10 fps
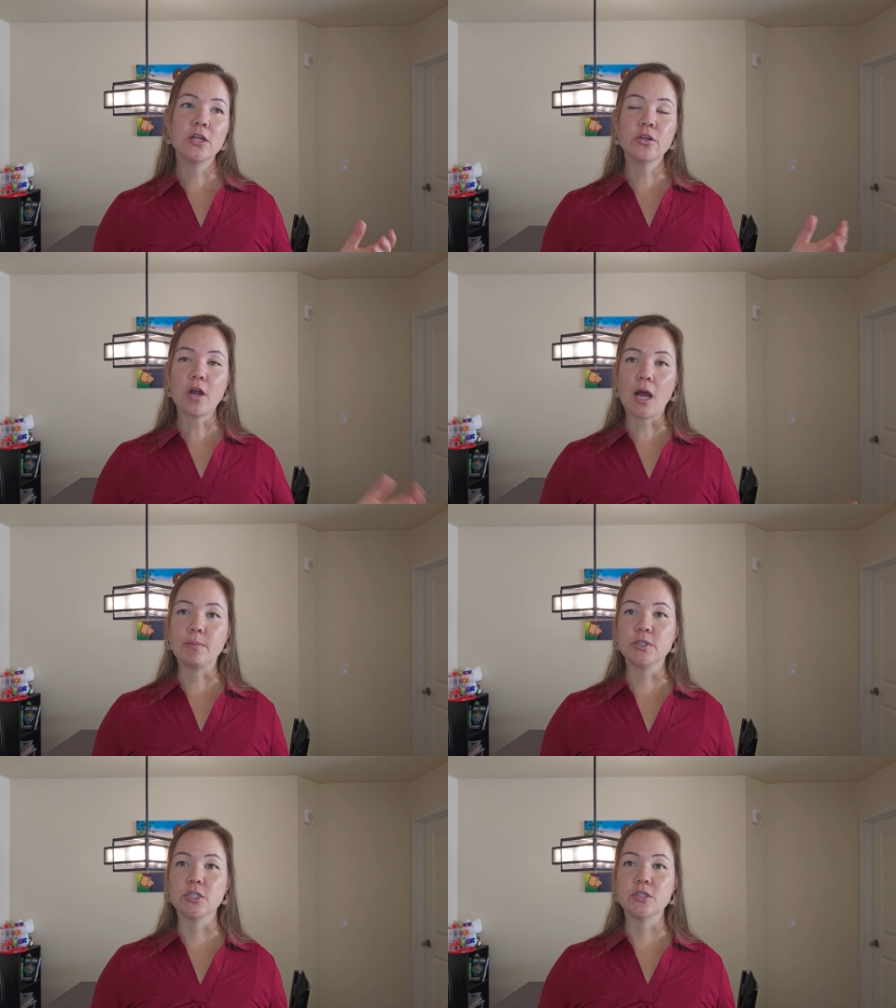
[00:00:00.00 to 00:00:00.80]
another
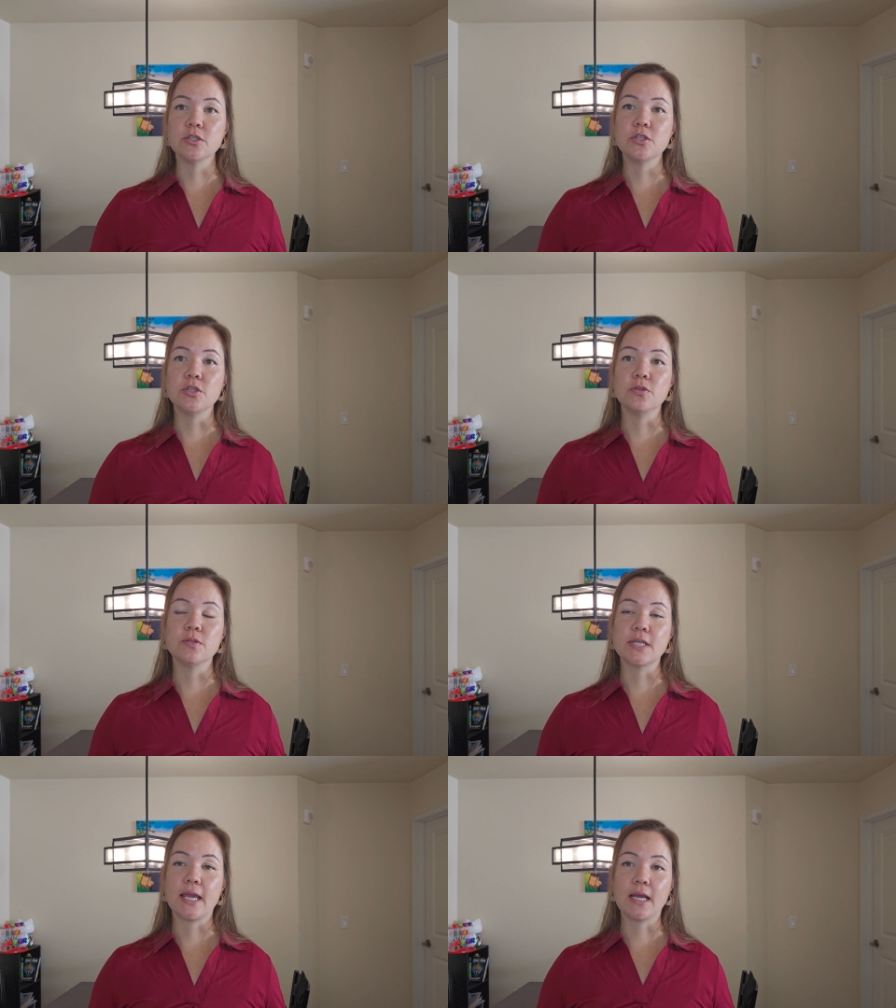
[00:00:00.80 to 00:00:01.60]
option to
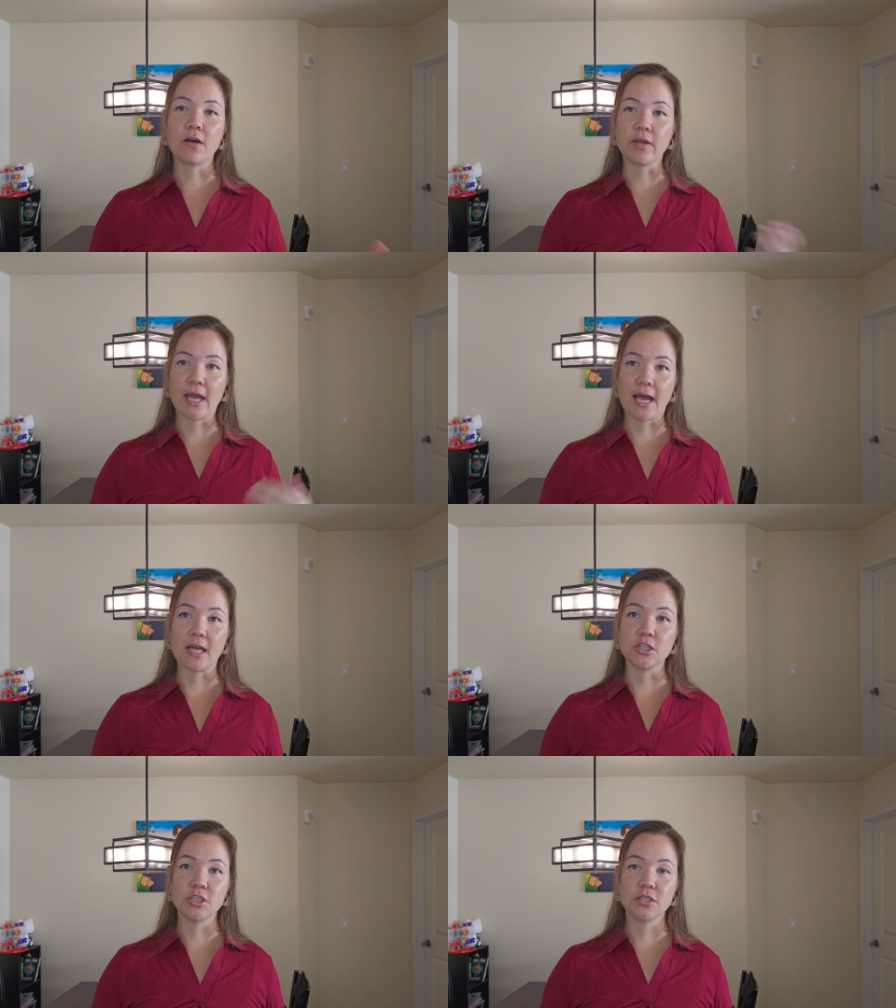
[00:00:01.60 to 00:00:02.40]
take out
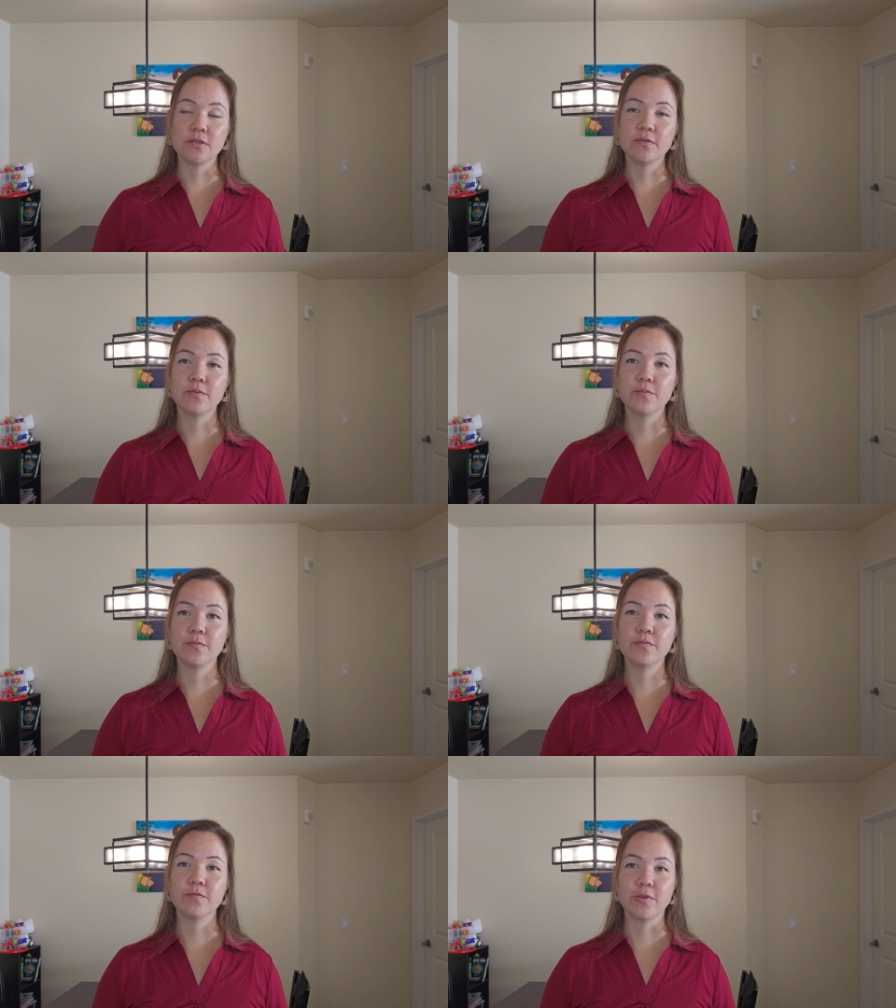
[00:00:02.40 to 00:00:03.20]
cash
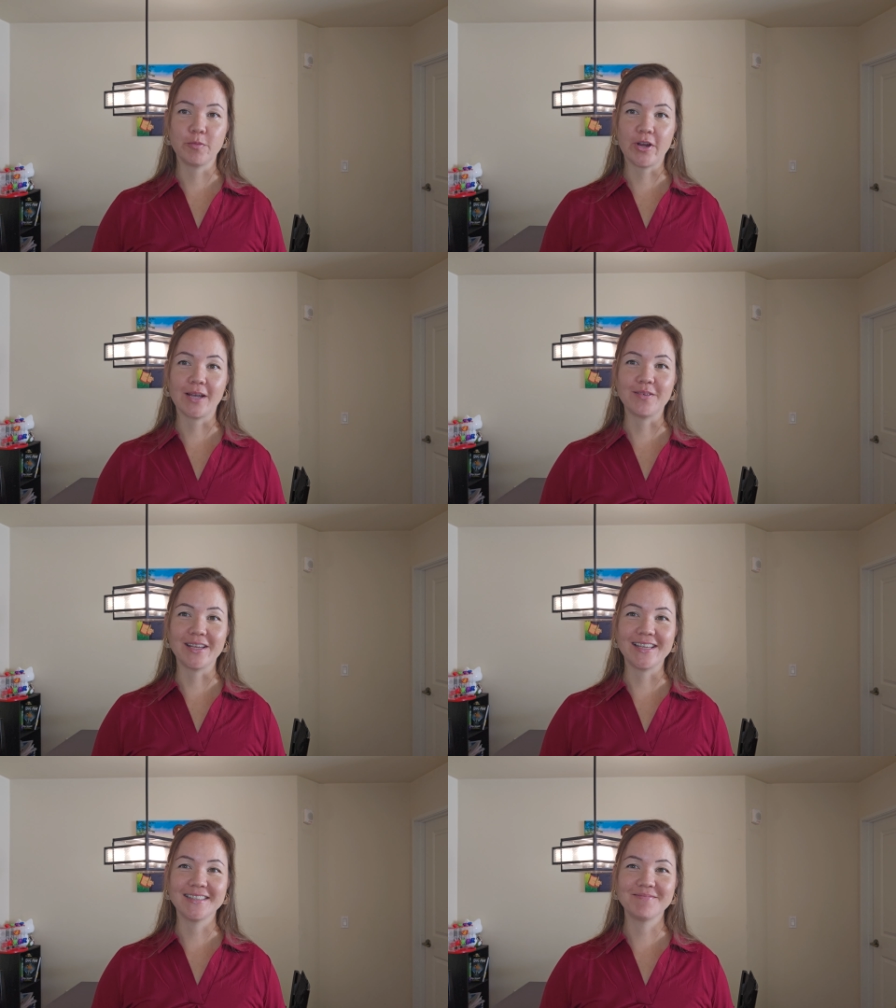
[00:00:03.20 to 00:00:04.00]
from your equity.